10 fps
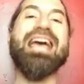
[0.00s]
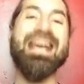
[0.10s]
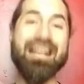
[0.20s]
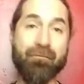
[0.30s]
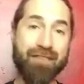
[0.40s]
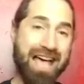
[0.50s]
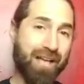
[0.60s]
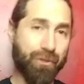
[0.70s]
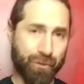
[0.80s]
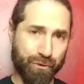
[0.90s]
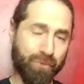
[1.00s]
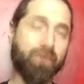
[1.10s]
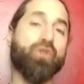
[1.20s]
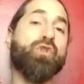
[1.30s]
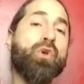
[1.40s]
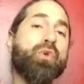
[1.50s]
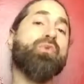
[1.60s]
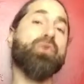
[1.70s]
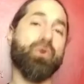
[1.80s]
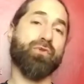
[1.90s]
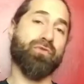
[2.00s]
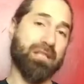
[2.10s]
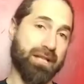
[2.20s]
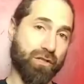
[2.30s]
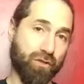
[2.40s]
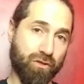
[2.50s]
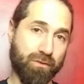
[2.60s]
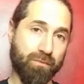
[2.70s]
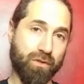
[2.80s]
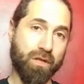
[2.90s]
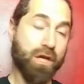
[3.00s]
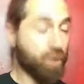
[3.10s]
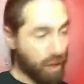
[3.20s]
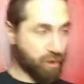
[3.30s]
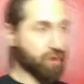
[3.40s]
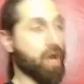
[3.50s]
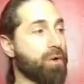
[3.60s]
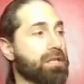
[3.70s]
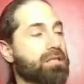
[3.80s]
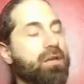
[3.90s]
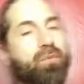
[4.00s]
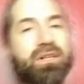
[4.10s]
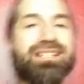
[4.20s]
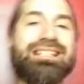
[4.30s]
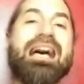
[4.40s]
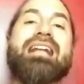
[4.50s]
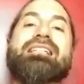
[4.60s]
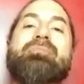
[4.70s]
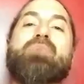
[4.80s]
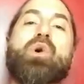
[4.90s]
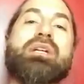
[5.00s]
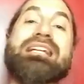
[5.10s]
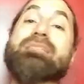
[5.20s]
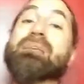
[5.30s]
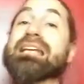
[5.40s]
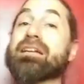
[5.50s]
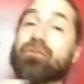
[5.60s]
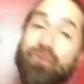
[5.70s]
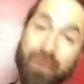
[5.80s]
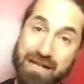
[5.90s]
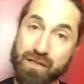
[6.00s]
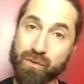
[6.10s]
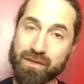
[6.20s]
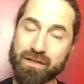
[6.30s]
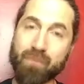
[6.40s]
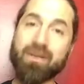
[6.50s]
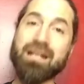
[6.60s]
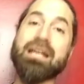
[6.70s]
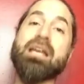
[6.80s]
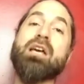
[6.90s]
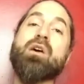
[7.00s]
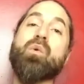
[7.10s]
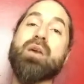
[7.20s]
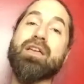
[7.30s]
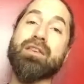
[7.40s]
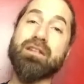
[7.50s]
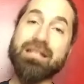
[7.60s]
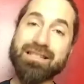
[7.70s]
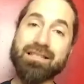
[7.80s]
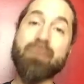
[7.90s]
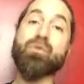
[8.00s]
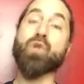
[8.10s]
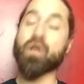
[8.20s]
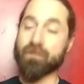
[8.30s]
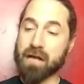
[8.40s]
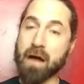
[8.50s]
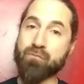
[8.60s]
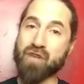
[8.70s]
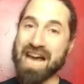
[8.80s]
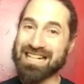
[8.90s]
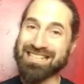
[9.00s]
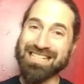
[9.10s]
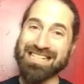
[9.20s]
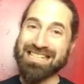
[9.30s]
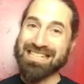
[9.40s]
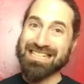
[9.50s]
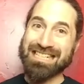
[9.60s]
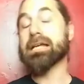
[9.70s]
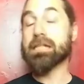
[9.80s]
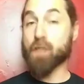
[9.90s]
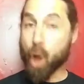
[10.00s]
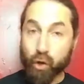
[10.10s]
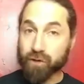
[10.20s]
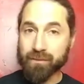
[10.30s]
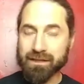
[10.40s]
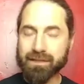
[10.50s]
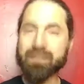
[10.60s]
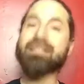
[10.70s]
adding value to those relationships. Just knowing someone is not as important as being friends with somebody where there is some sort of camaraderie. It's ultimately the